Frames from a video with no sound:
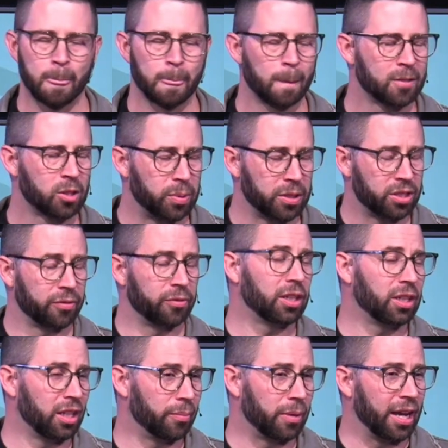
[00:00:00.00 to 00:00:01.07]

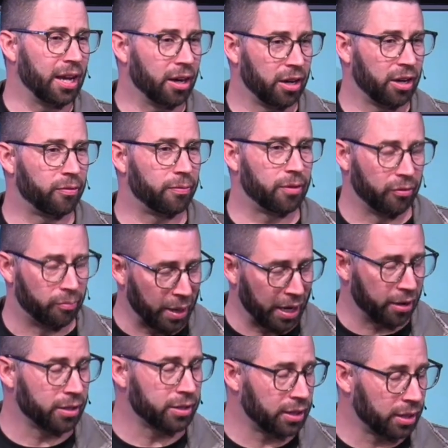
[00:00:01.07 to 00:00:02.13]
Specifically in my area of
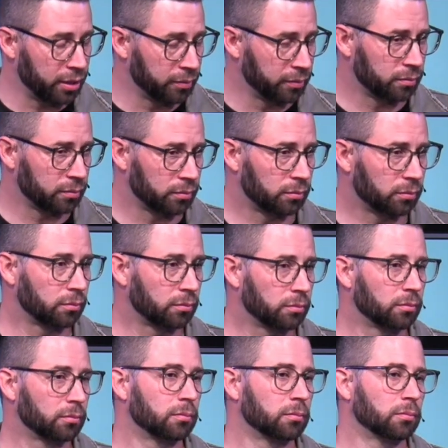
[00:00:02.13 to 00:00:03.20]
parenting.
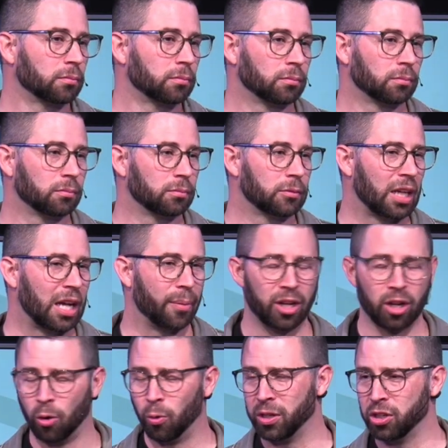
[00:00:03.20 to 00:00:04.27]
How many
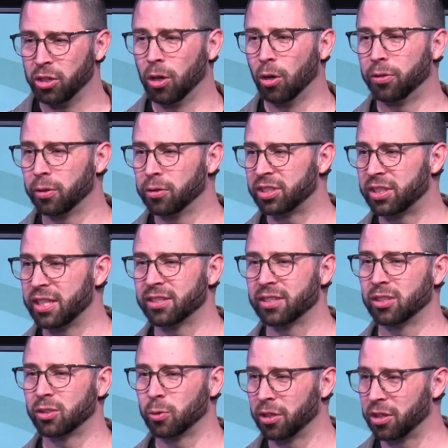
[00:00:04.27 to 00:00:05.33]
know when you go through
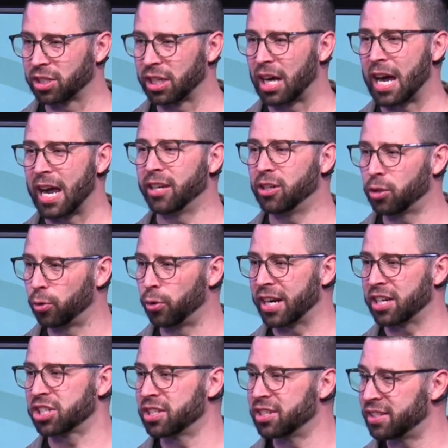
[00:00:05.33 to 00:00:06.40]
seasons where there's a high
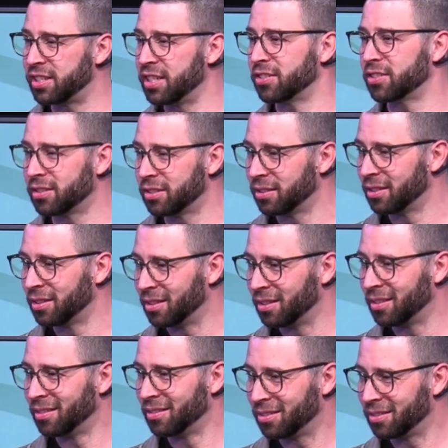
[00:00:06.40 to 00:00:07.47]
correction season,
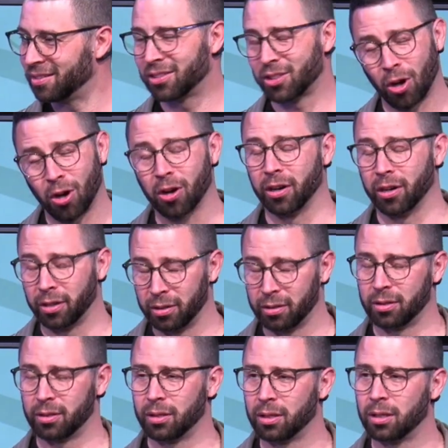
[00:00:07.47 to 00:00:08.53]
it's hard.
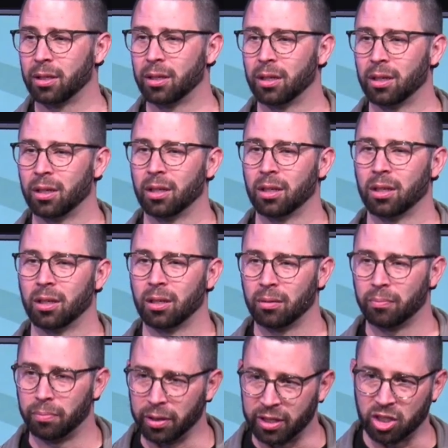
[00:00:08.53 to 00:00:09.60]

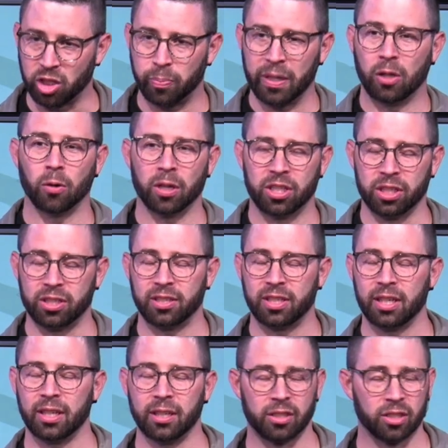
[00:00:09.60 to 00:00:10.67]
But to speak what you
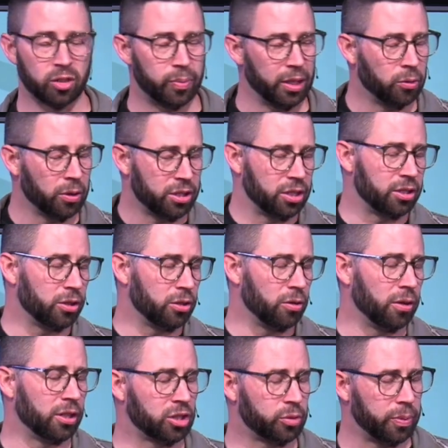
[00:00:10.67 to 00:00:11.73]
see, to speak what you're
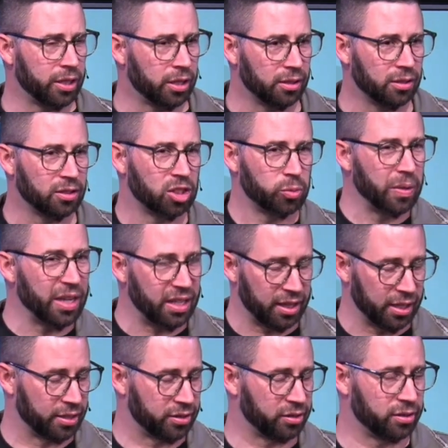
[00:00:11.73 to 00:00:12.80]
doing, speak
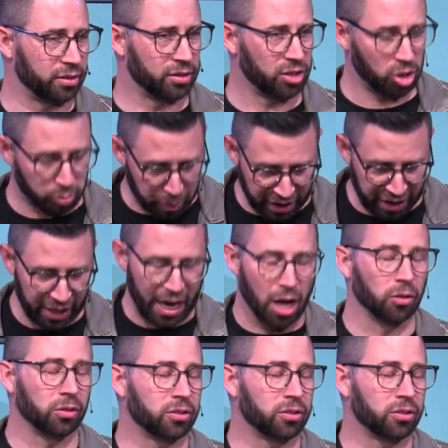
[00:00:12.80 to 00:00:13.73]
it out.